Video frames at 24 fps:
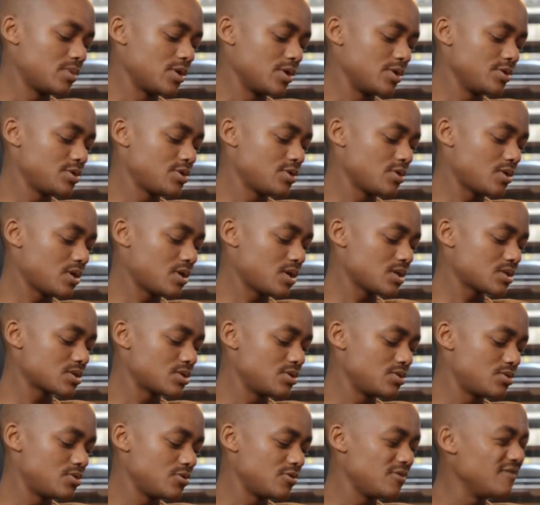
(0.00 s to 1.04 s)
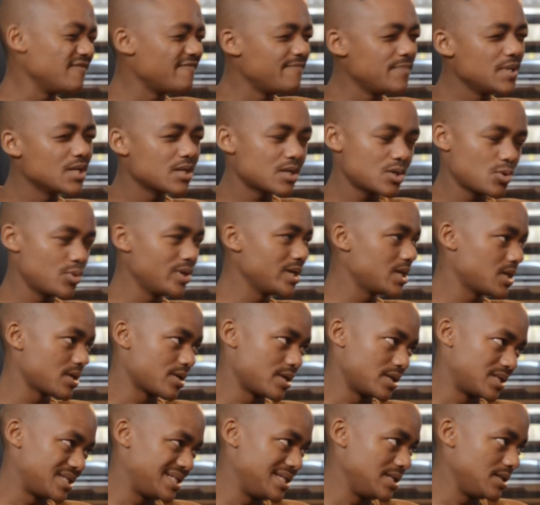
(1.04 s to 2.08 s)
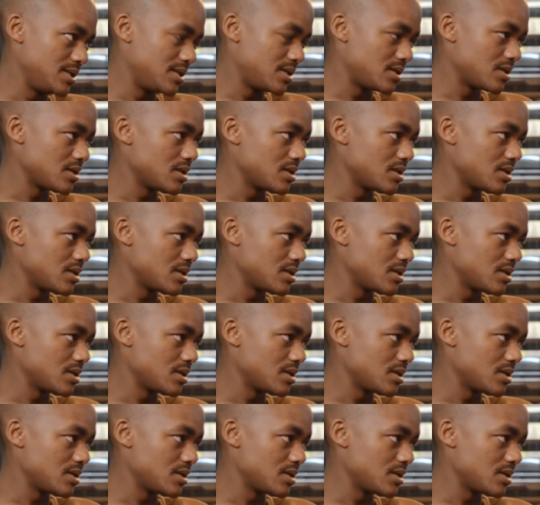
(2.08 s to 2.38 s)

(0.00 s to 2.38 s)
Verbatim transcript: going to ask you to give me a quick critique.